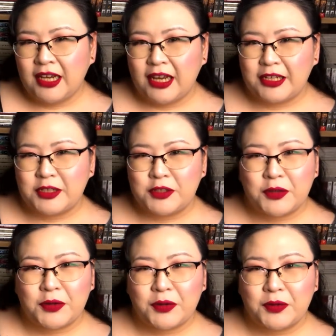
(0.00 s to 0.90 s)
And
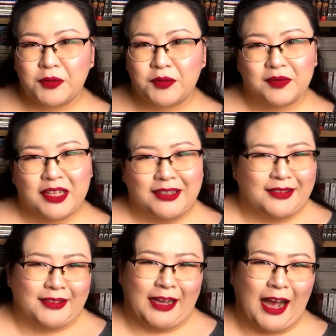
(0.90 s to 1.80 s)
so
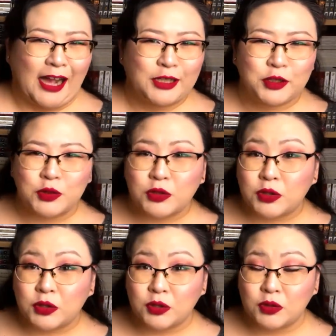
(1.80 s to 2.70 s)
it's a high
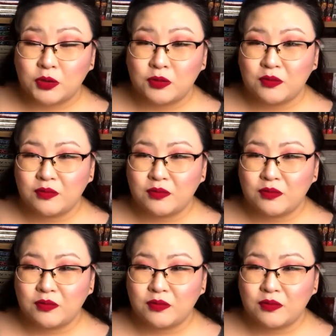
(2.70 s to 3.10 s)
school